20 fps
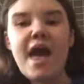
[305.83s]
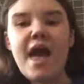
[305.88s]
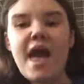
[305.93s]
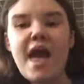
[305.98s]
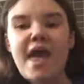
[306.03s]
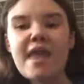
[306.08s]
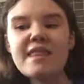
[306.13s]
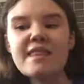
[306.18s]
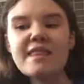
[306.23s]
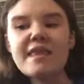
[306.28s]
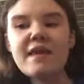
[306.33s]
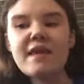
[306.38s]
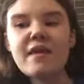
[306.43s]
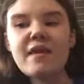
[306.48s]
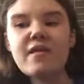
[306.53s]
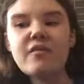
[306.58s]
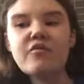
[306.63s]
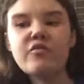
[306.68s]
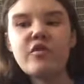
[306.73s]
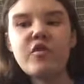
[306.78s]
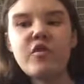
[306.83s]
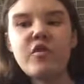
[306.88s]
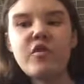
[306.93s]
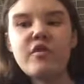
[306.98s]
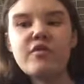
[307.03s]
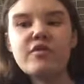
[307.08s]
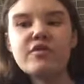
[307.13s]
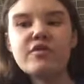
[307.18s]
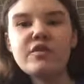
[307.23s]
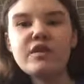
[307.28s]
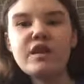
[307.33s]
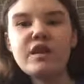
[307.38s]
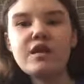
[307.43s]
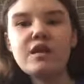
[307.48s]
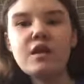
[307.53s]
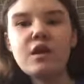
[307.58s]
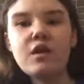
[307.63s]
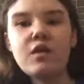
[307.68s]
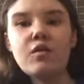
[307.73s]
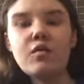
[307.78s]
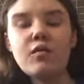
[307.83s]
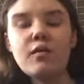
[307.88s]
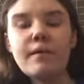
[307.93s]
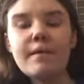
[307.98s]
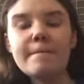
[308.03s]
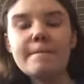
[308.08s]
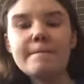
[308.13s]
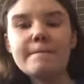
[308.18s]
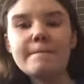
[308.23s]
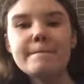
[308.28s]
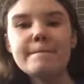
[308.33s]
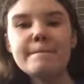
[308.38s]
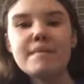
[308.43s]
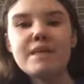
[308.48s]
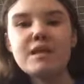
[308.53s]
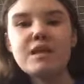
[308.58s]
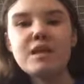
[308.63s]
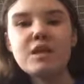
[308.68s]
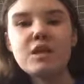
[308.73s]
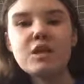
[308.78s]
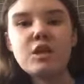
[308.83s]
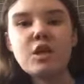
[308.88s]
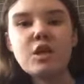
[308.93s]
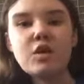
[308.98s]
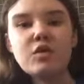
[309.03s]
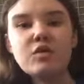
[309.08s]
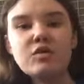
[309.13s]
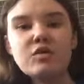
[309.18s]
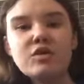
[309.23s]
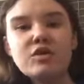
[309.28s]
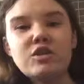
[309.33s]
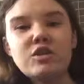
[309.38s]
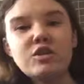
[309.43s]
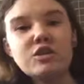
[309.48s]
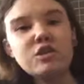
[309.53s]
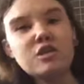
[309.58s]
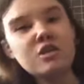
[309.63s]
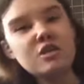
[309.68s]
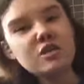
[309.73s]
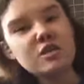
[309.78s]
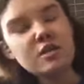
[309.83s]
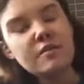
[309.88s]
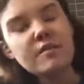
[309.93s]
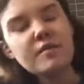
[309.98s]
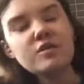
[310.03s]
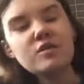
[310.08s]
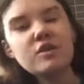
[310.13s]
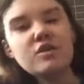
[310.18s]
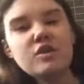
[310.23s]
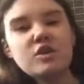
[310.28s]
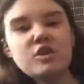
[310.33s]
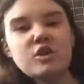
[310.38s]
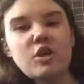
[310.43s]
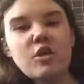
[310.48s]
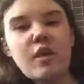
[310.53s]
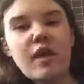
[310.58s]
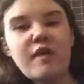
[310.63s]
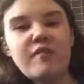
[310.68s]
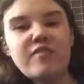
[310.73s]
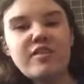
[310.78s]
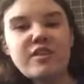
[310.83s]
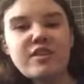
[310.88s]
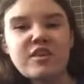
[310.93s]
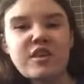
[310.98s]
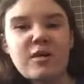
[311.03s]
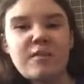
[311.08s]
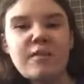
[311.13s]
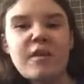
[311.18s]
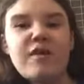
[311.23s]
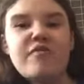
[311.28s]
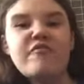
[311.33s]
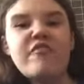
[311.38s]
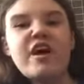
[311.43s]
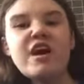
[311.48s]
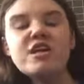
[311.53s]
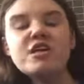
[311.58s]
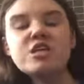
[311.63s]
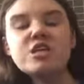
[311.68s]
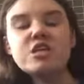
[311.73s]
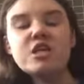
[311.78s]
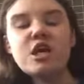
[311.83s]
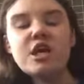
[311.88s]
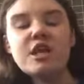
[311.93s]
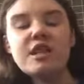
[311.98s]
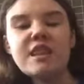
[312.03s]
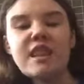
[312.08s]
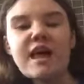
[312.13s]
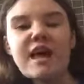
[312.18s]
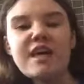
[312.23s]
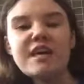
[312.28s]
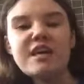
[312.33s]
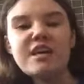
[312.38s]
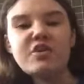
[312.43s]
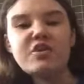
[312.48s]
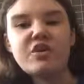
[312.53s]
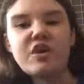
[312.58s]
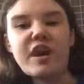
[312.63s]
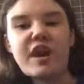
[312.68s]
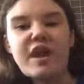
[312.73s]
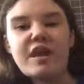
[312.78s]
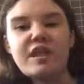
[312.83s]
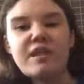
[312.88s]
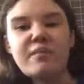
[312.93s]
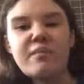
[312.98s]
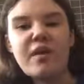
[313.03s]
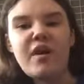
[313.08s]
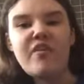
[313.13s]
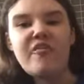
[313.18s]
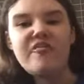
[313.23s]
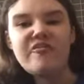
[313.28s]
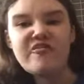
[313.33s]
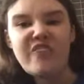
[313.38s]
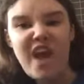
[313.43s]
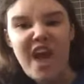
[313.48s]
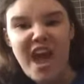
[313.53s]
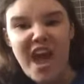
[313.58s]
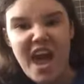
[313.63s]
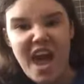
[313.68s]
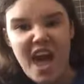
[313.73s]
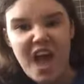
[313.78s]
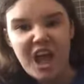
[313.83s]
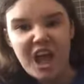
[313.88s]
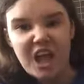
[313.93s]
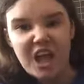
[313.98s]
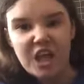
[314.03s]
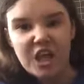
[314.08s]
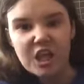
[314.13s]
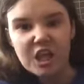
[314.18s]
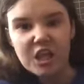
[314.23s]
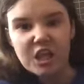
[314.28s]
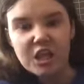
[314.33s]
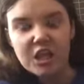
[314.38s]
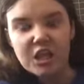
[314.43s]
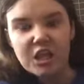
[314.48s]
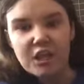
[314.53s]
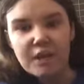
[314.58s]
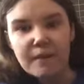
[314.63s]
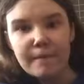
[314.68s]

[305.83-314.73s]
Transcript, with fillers: And, of course, you know, you know, Jimmy tries to show off this um invention that he created but fails